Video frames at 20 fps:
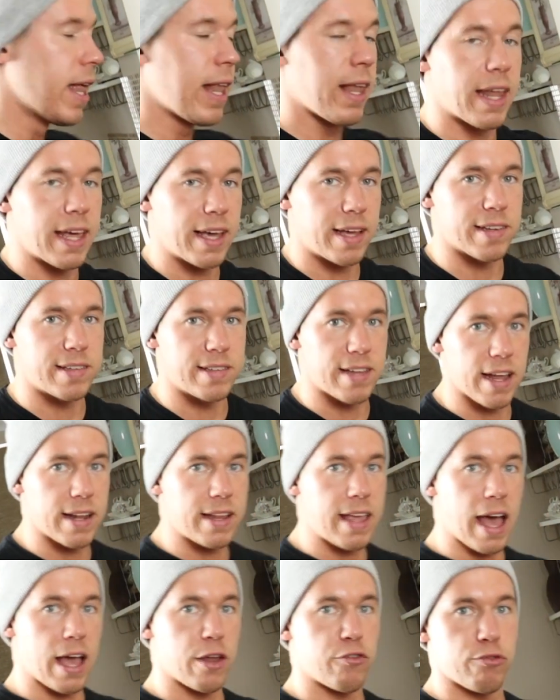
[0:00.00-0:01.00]
like I
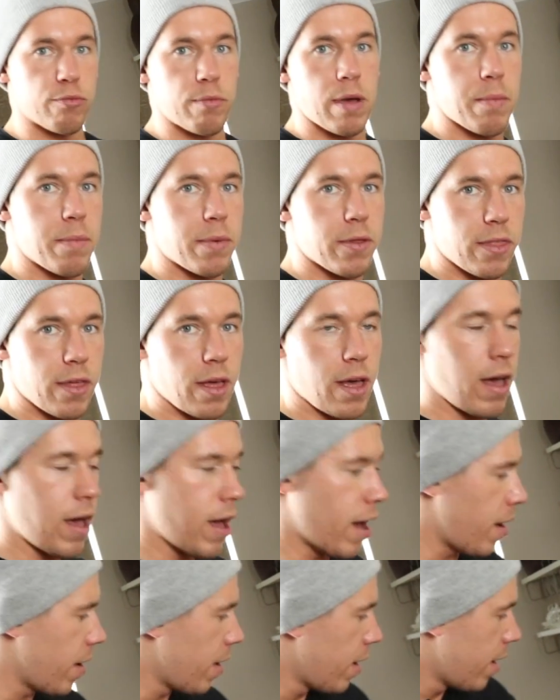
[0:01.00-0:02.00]
said guys, remember
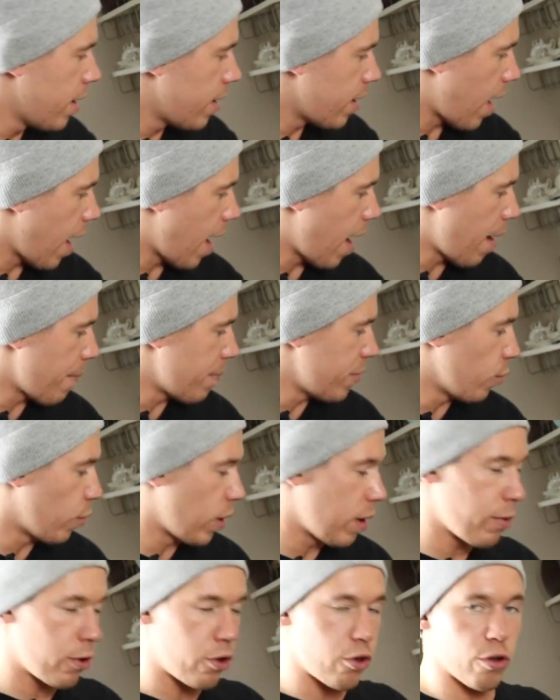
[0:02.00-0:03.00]
the
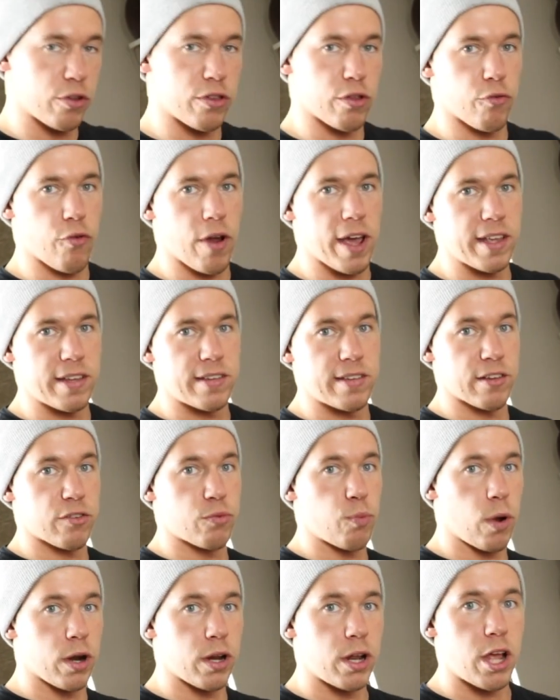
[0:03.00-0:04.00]
way we cook the rice
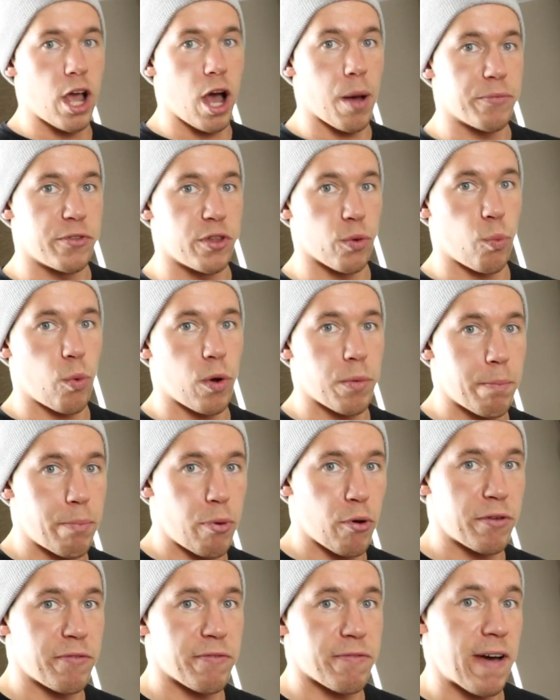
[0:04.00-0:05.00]
is 1 cup to
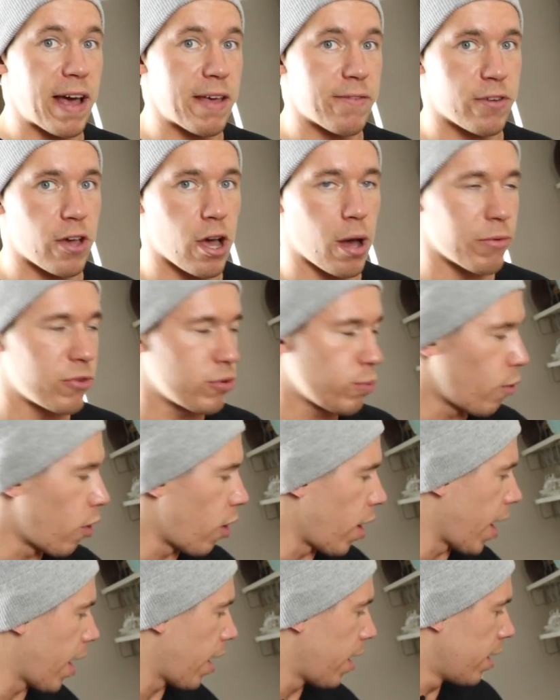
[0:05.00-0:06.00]
1.5 cups
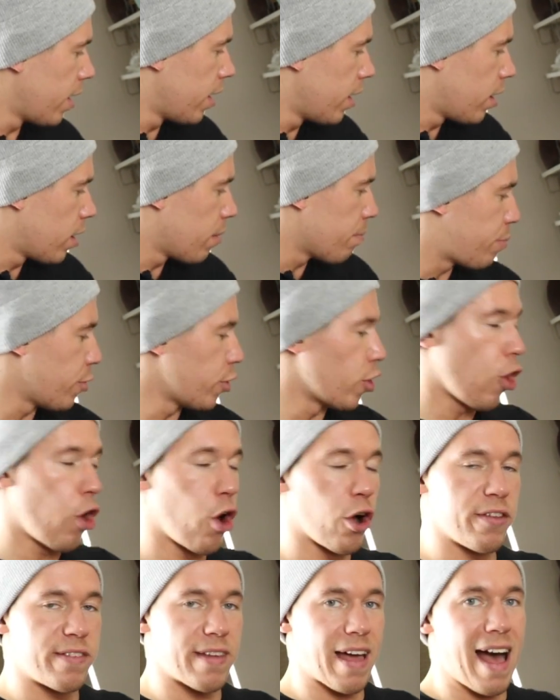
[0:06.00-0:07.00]
water. Put it
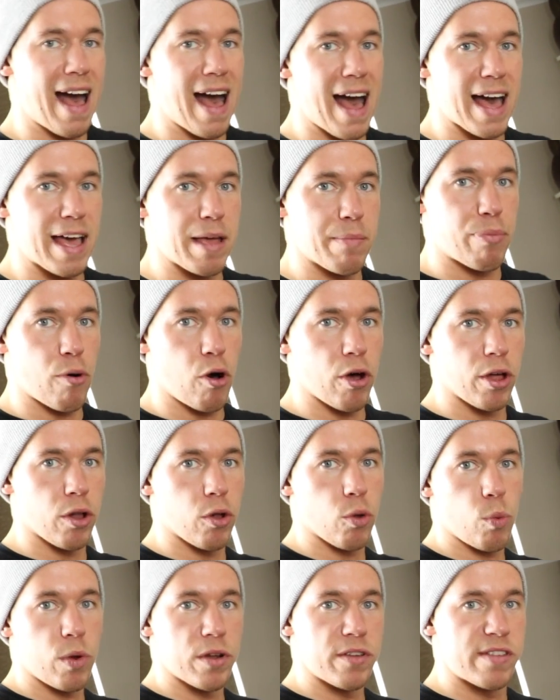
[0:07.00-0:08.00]
onto a high
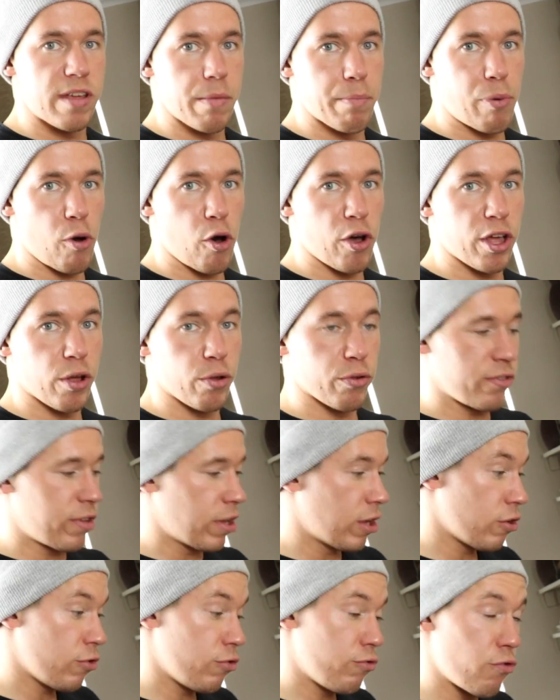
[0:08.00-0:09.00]
boil. Once it boils,
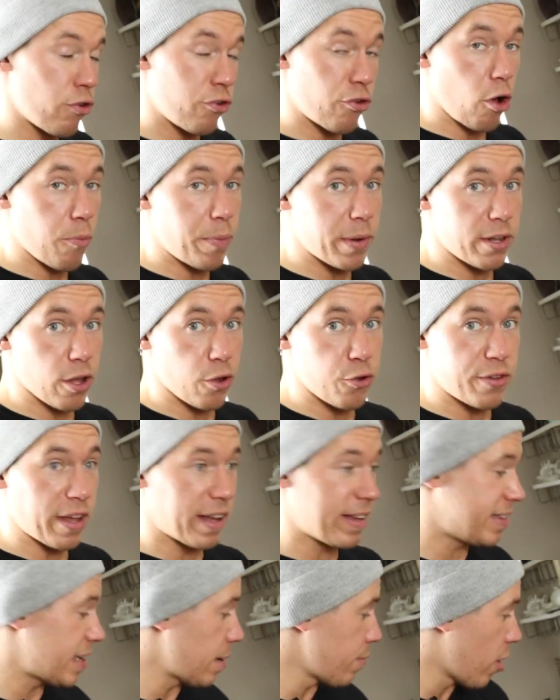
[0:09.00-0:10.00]
we drop it down
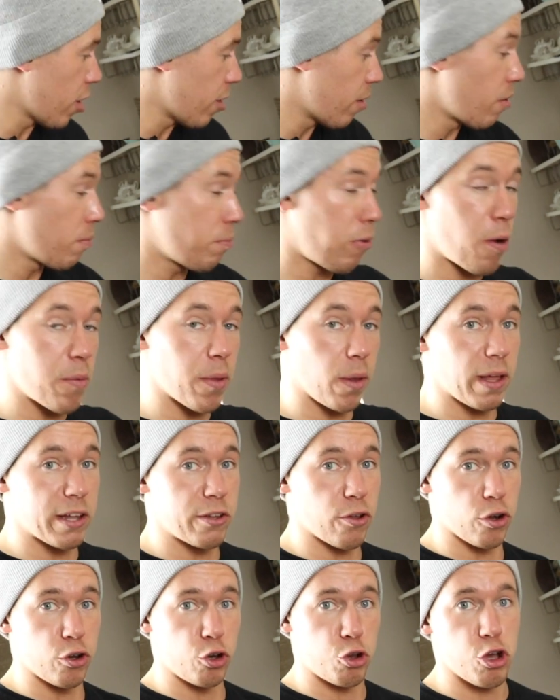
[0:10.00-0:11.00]
to a simmer, pop the
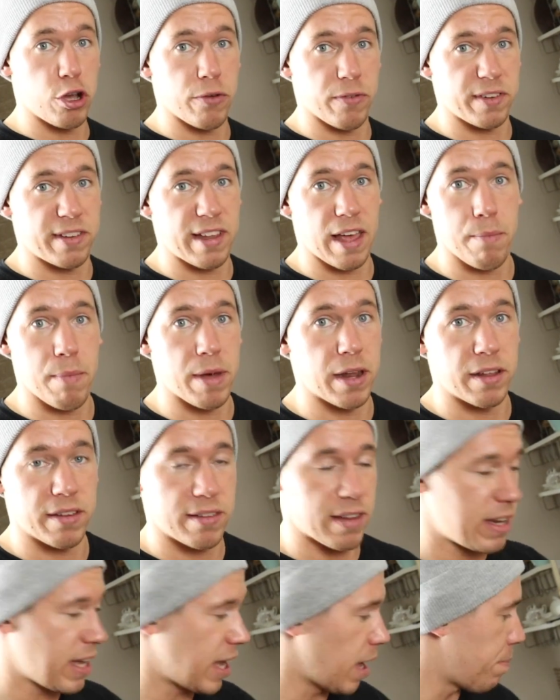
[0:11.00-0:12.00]
lid on, cook it for 10
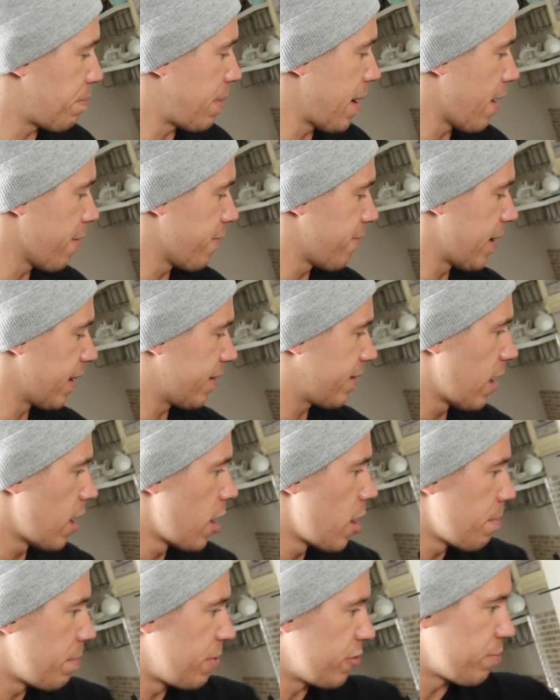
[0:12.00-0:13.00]
minutes, and you get perfect
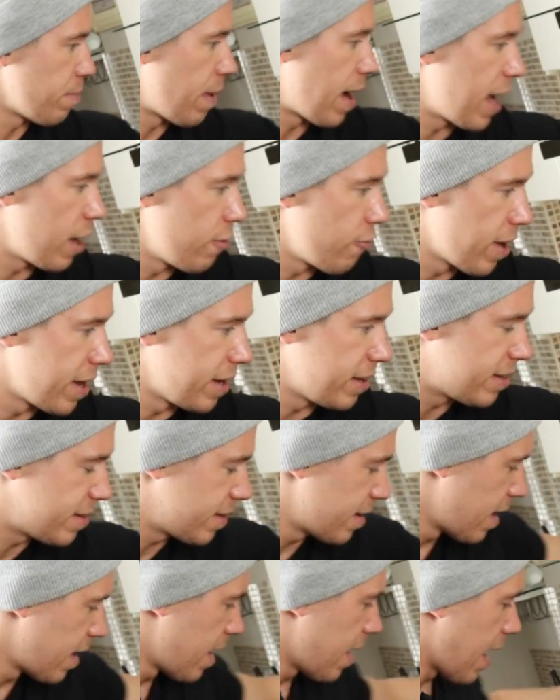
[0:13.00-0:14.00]
basmati rice
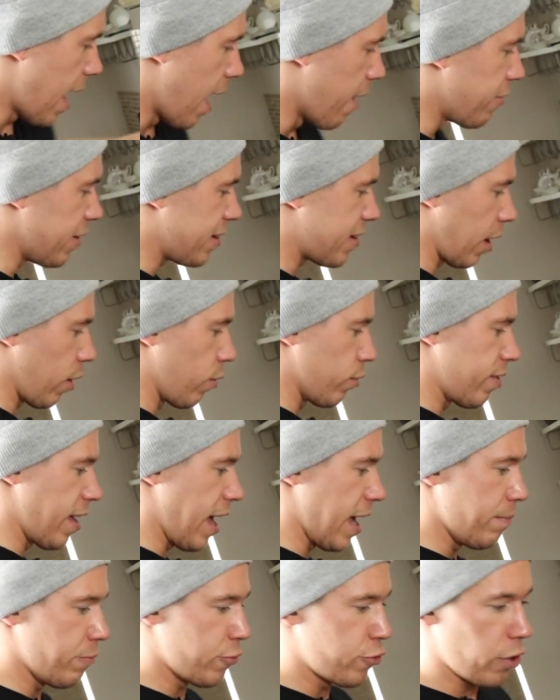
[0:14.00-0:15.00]
every single
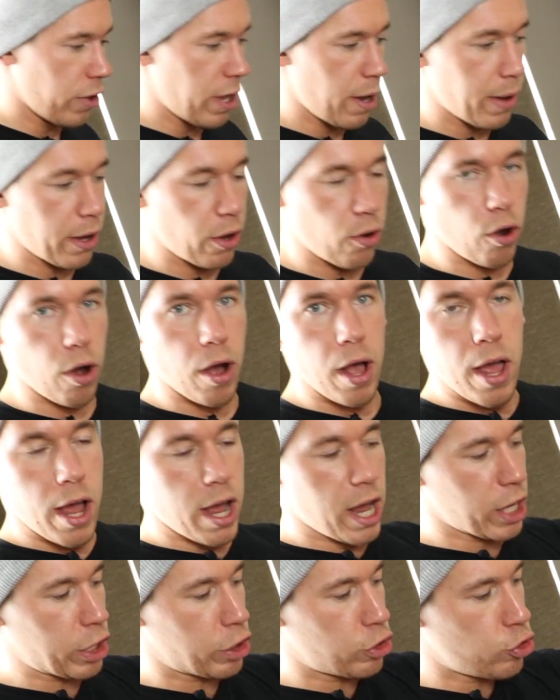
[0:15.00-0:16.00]
time. So there we go,
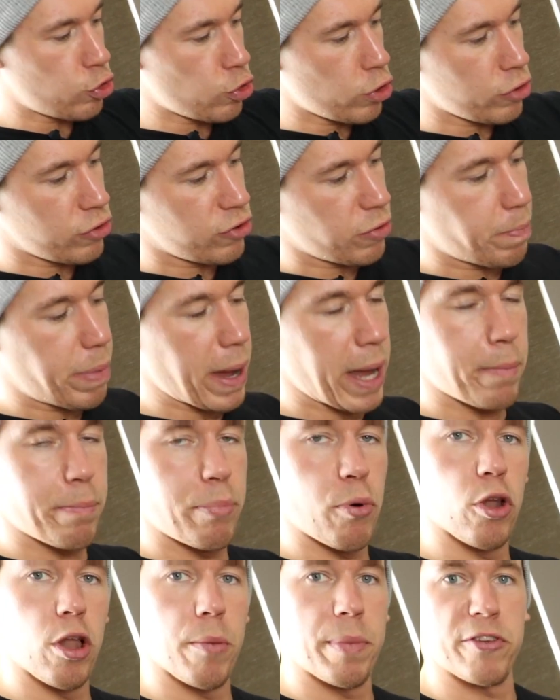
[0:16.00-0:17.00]
a huge big
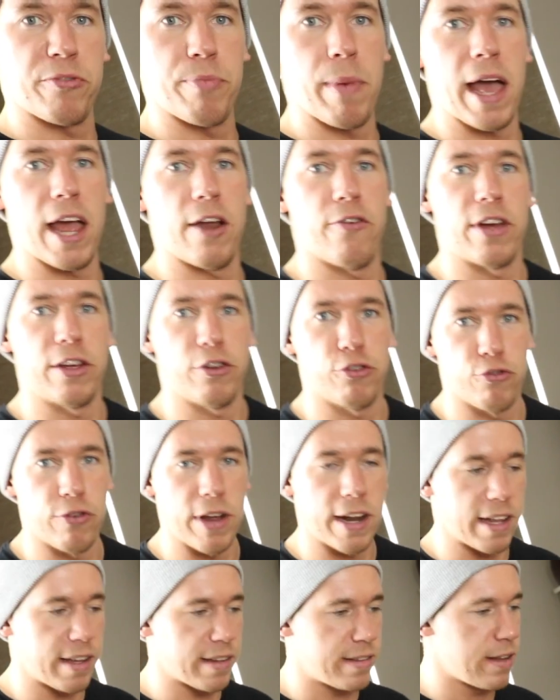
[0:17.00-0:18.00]
bowl of basmati rice
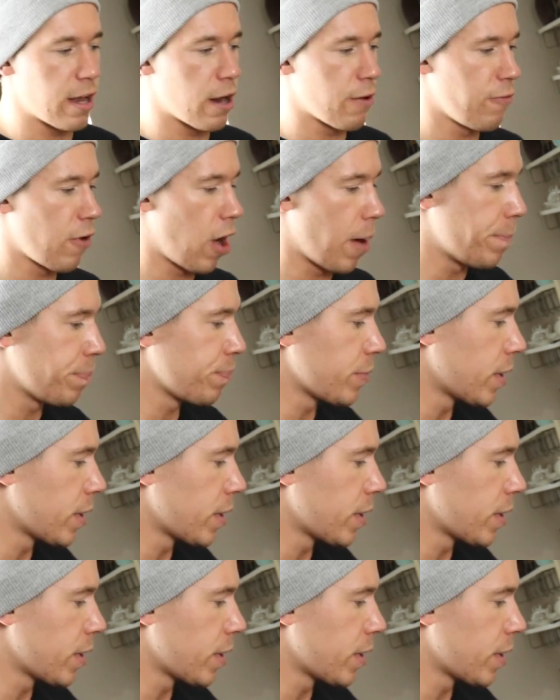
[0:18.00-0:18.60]
ready to serve up.